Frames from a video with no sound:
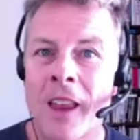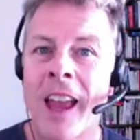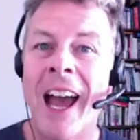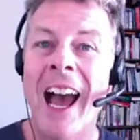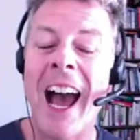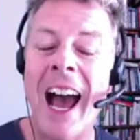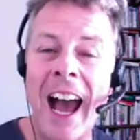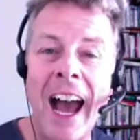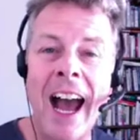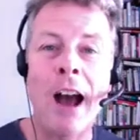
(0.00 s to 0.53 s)

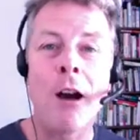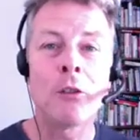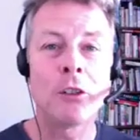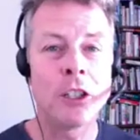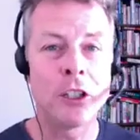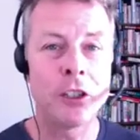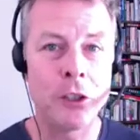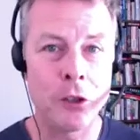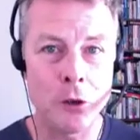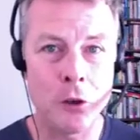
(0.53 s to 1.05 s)
how to
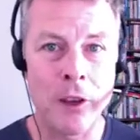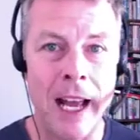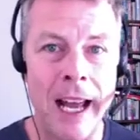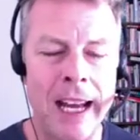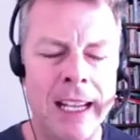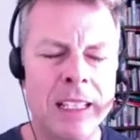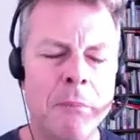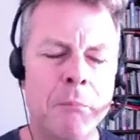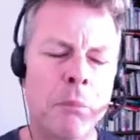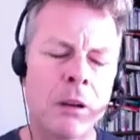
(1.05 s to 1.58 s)
do
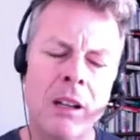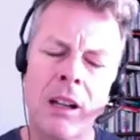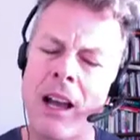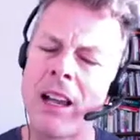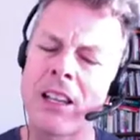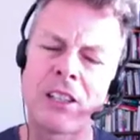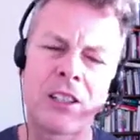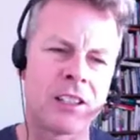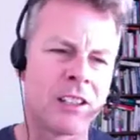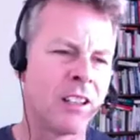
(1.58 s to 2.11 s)
that,
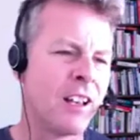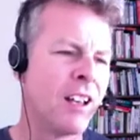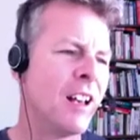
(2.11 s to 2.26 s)
plus